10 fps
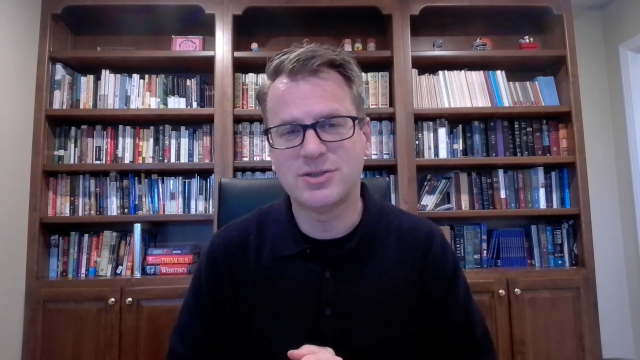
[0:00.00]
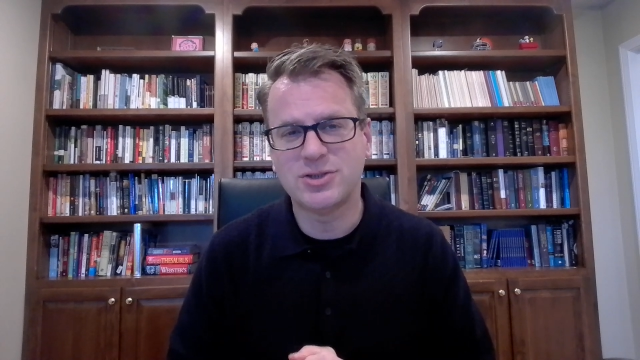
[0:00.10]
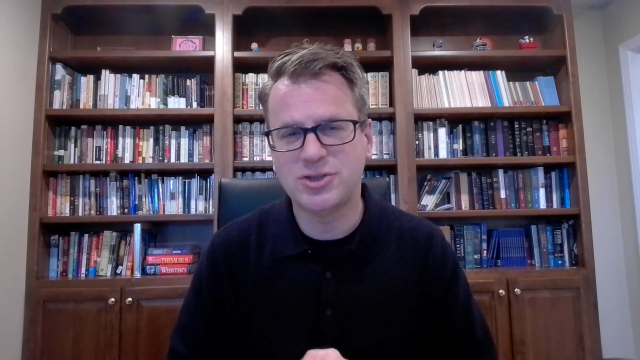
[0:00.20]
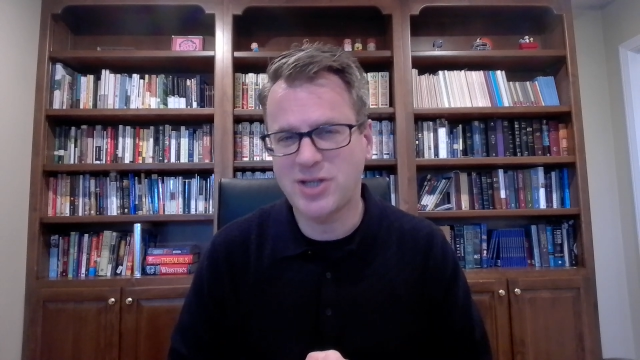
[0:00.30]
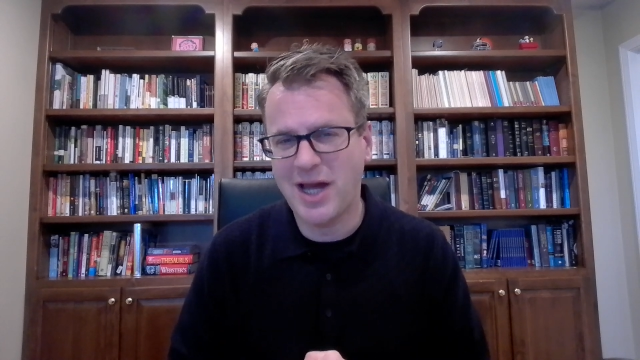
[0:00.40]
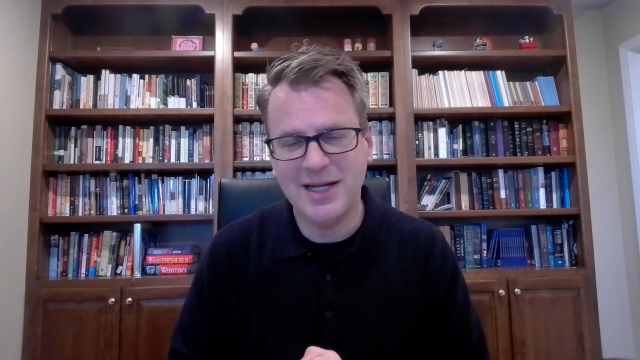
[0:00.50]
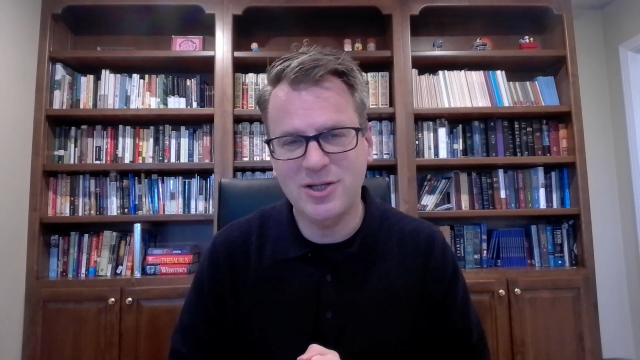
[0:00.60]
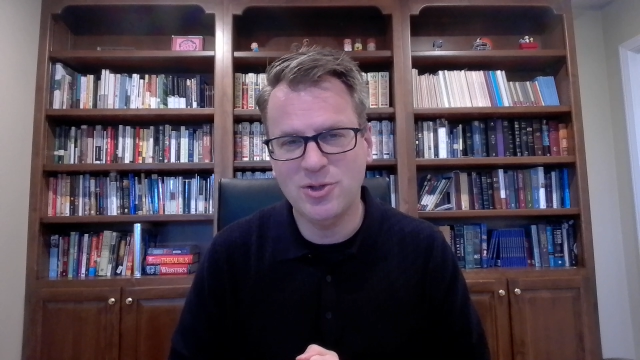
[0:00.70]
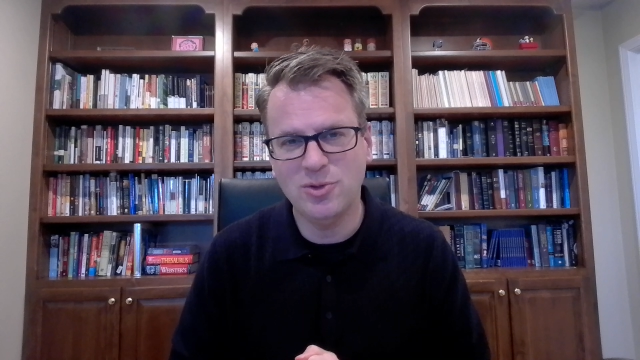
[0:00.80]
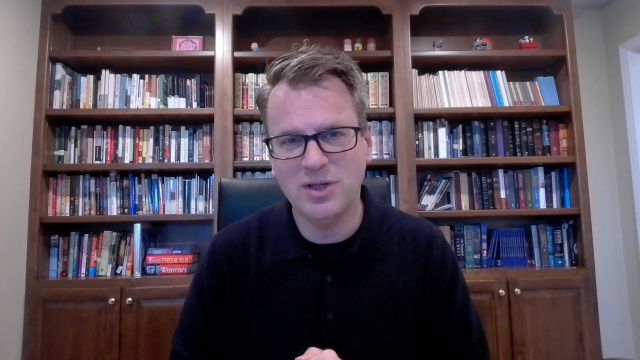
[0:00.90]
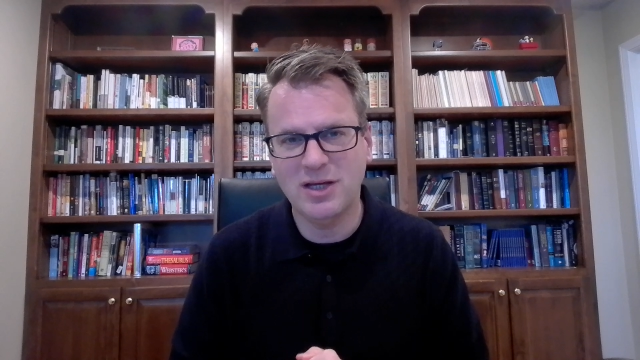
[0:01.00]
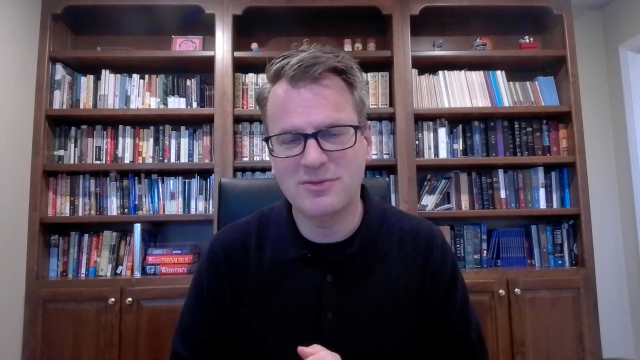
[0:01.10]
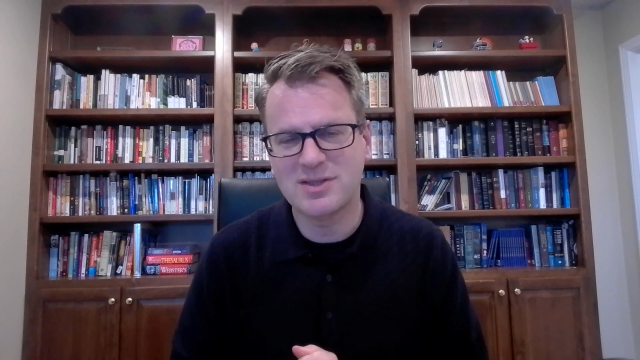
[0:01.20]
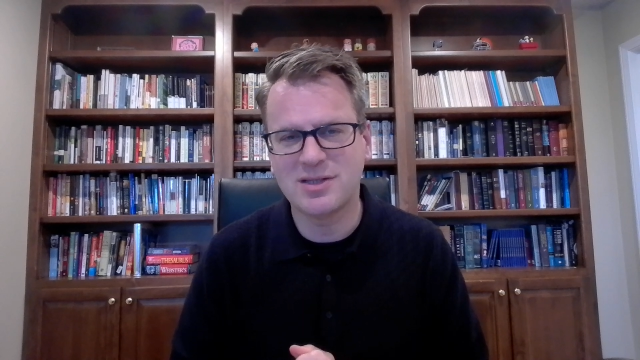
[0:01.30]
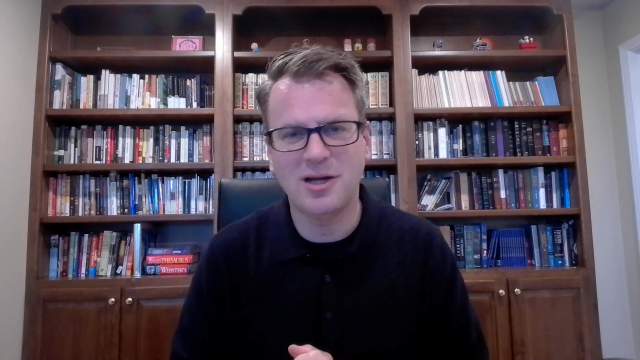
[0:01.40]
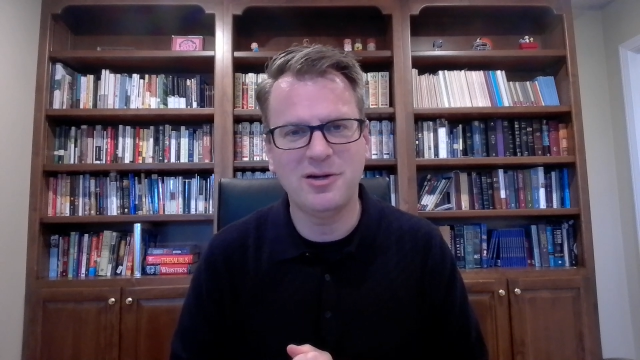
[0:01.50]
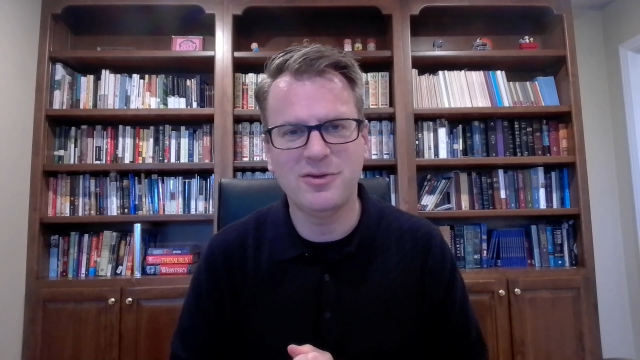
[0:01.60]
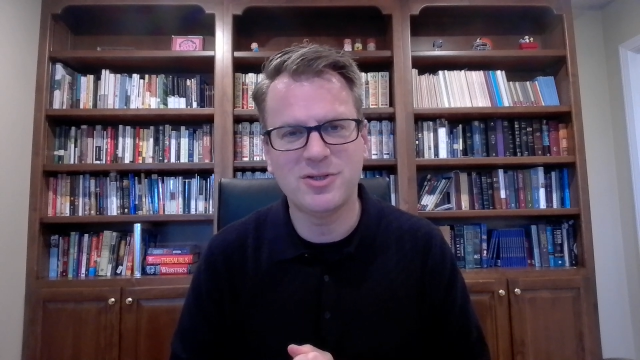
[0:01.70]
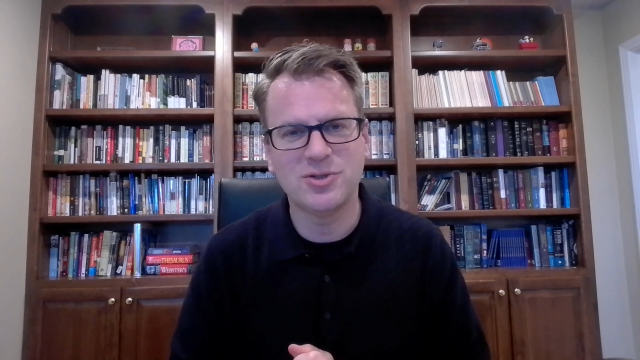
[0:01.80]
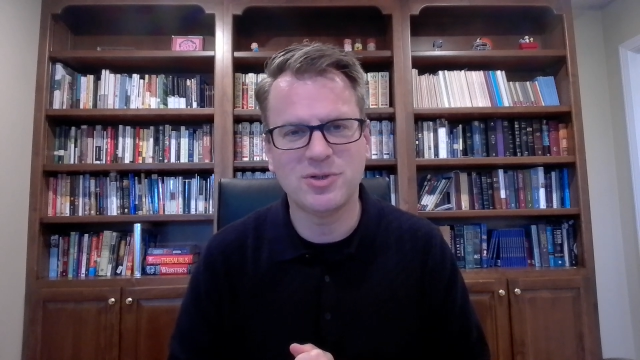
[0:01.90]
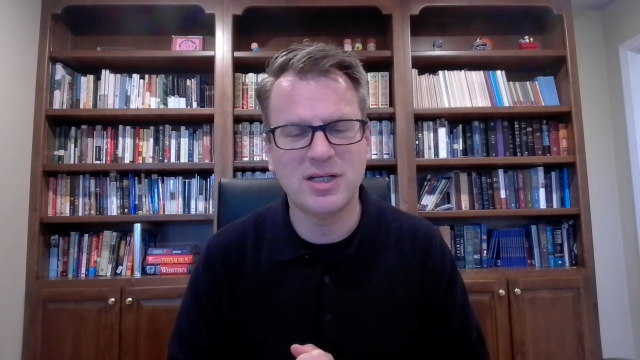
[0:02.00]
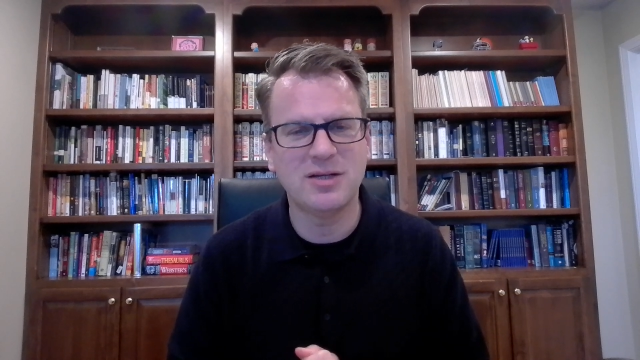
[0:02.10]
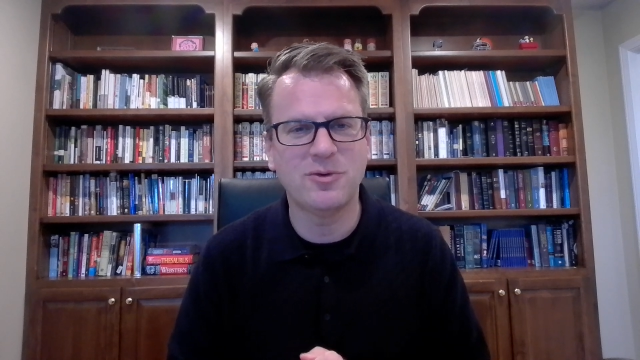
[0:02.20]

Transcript: shiny new gifts under the tree.